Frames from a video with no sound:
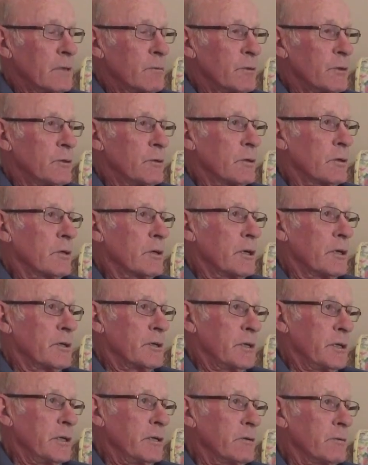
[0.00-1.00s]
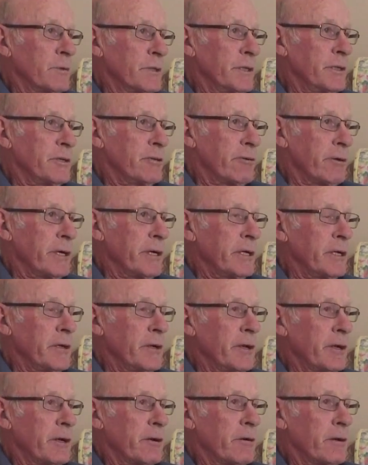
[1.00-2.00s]
We took our T&E training
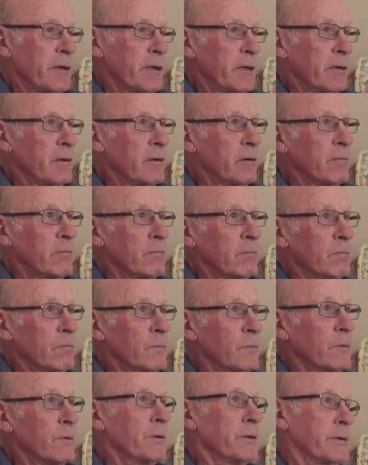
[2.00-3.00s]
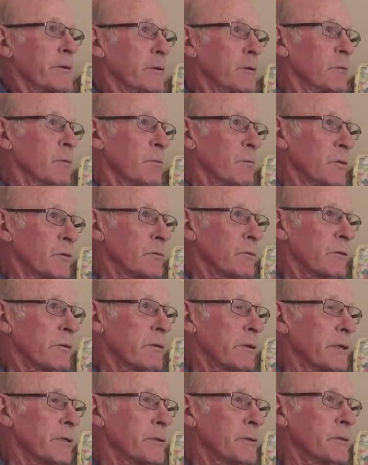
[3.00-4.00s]
there, and then during the Cuban Missile
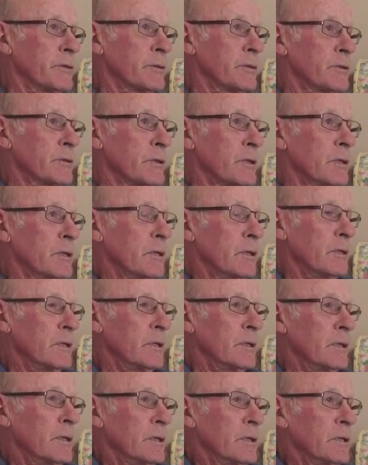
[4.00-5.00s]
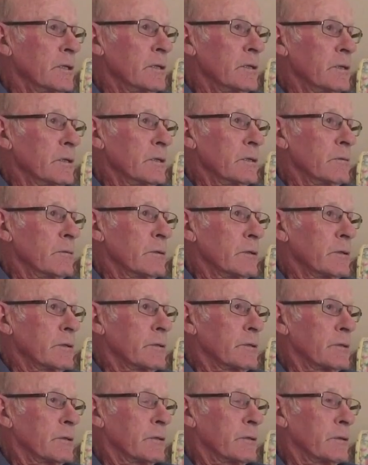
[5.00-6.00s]
Crisis, with
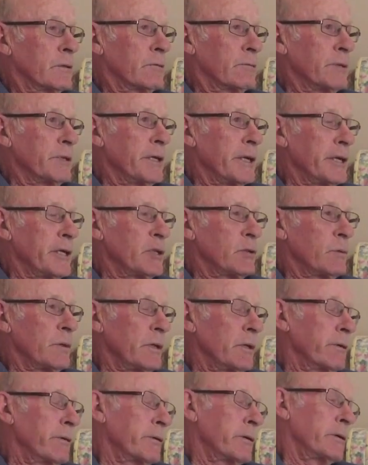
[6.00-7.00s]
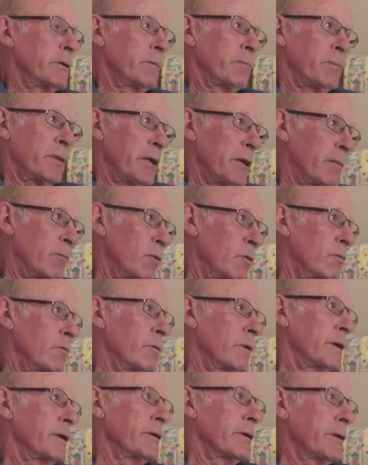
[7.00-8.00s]
3 days we loaded up ammo
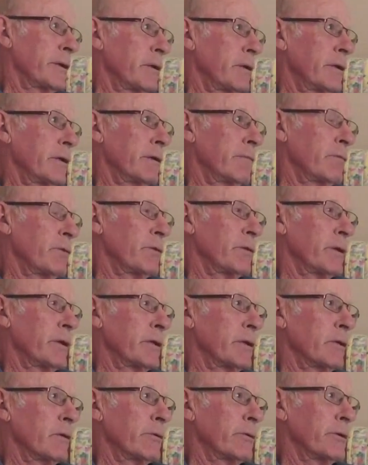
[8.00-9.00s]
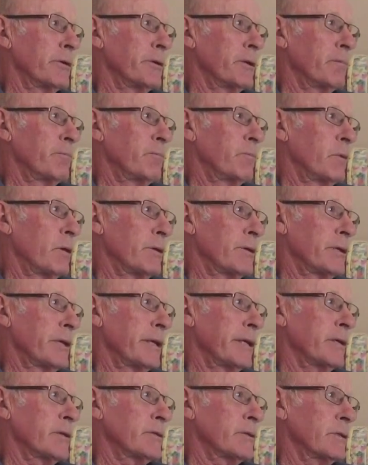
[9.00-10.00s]
and everything, and loaded up our
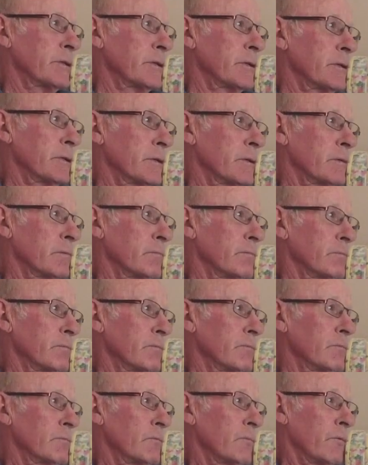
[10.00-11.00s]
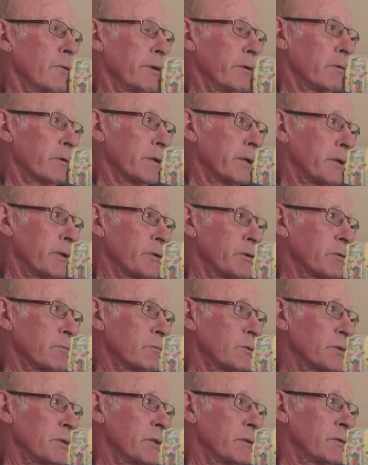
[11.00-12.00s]
tanks on rail cars, and
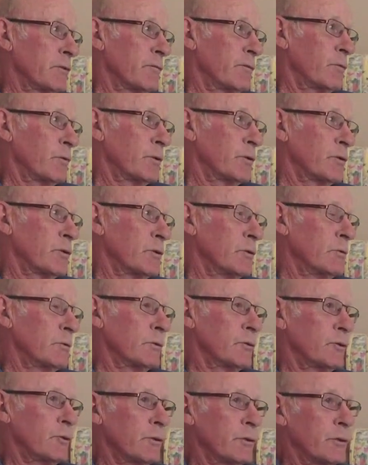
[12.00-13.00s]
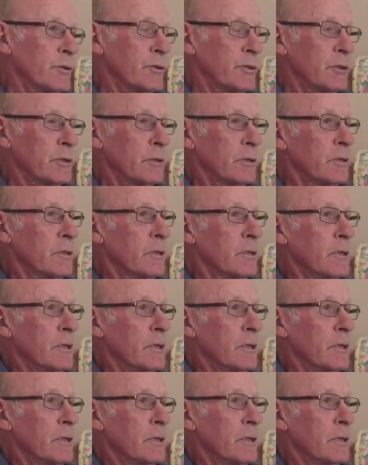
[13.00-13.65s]
were sent to Fort Stewart, Georgia.